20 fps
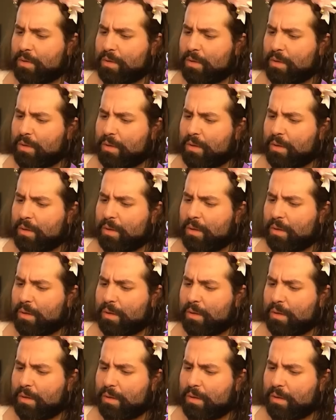
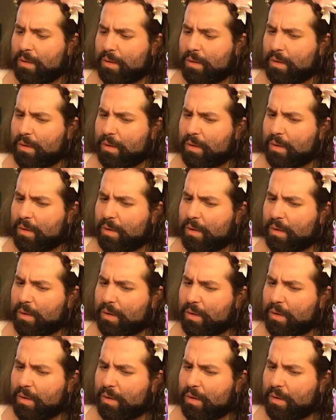(no one is talking)